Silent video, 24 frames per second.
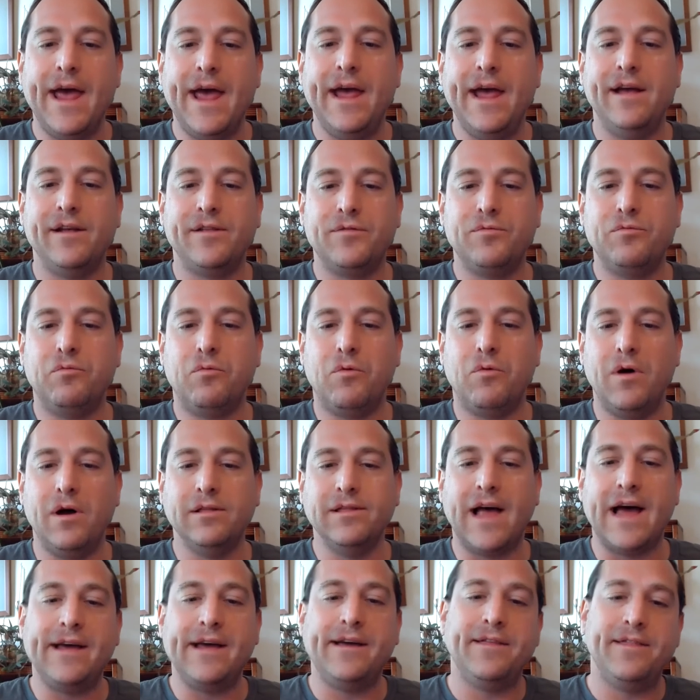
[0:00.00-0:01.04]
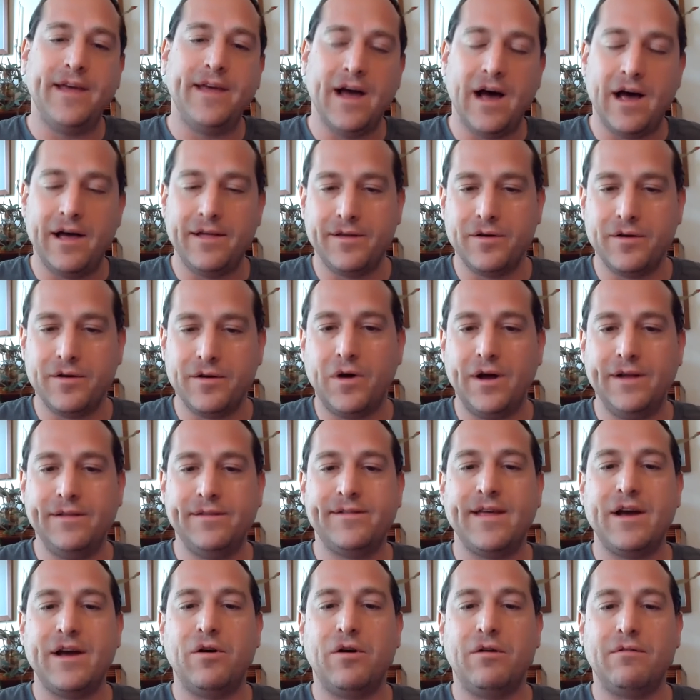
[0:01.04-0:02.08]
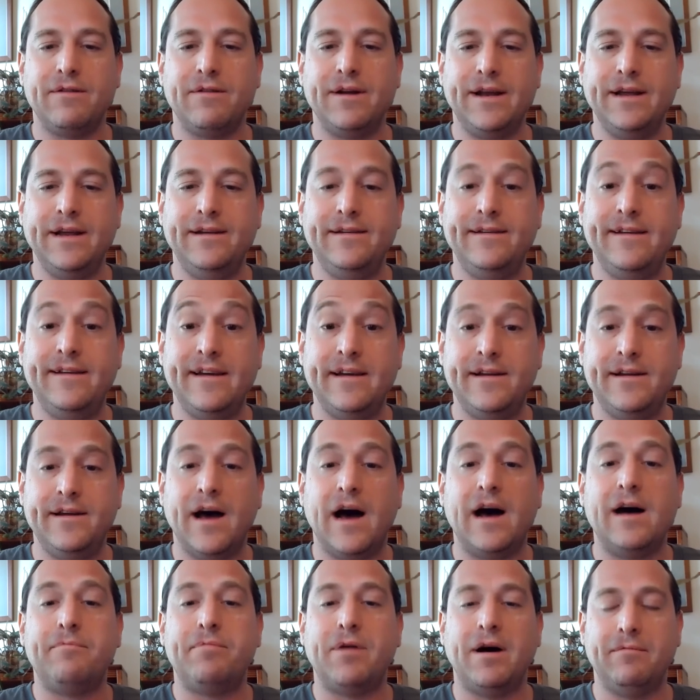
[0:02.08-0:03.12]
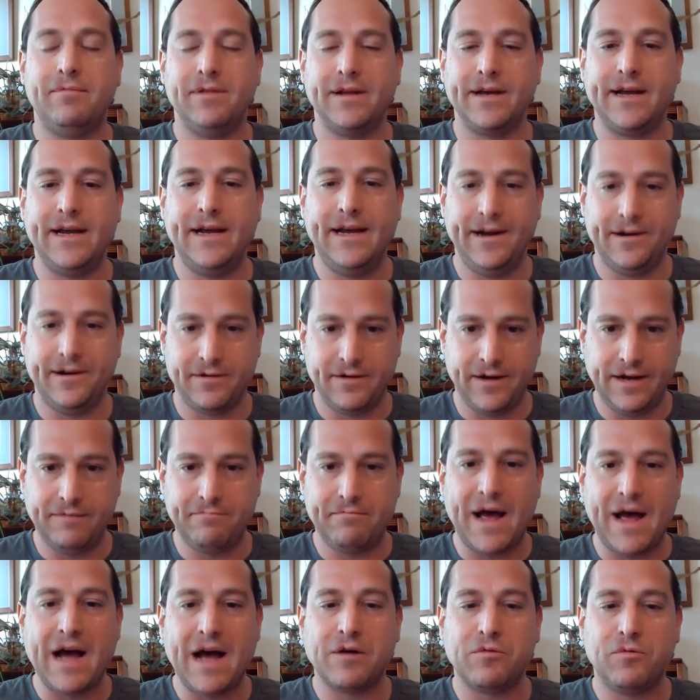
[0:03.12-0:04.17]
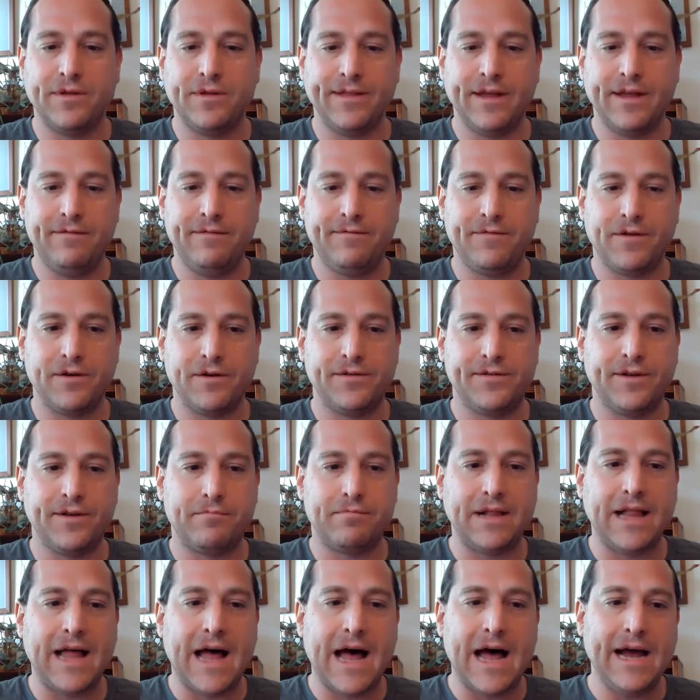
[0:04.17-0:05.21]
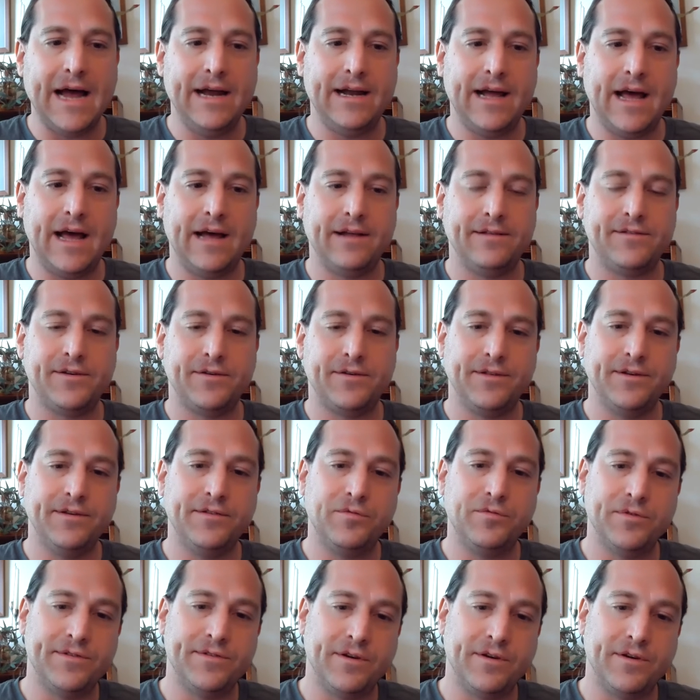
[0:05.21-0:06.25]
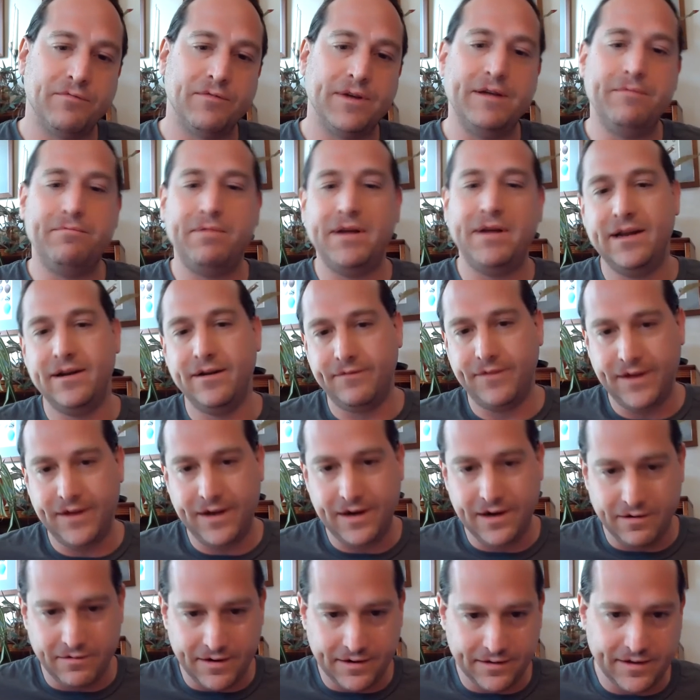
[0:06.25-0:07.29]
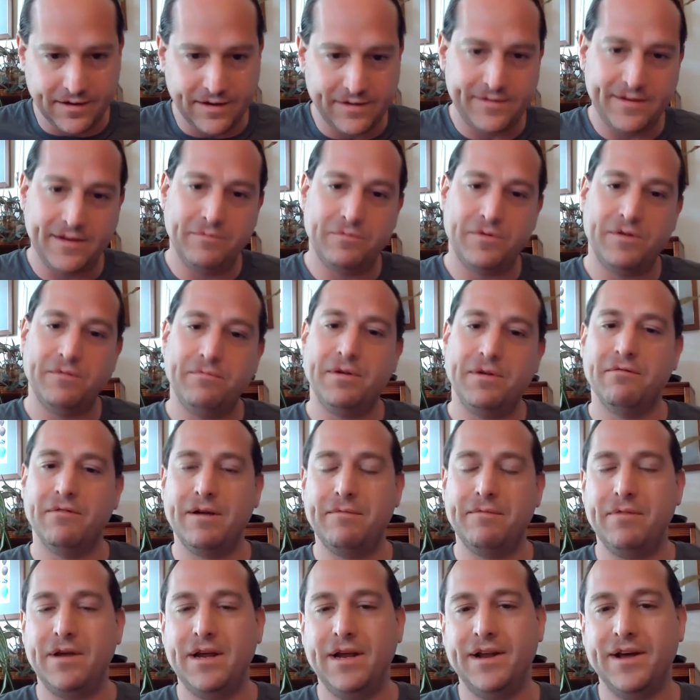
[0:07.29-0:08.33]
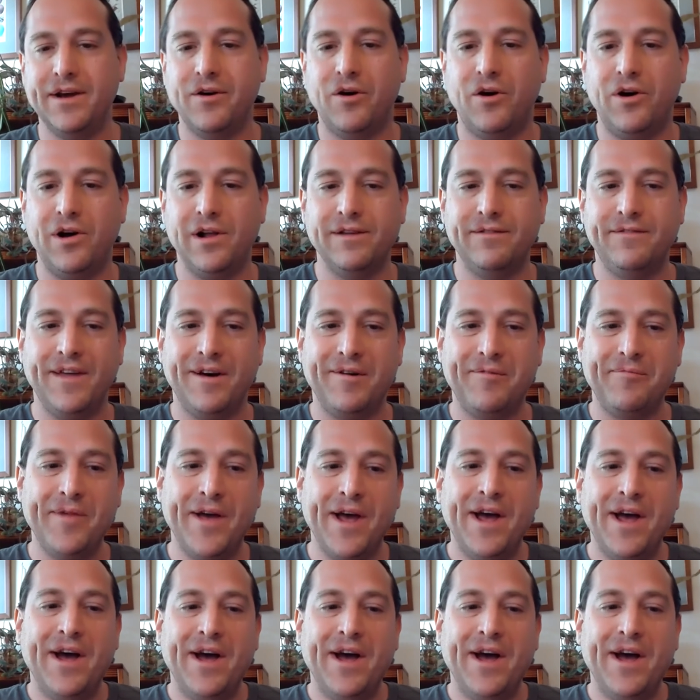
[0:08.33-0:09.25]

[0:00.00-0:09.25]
It's like the other ones, they already did a public hearing back when they first applied. And so this was a repeat of the hearing. They seem to be repeating all of them.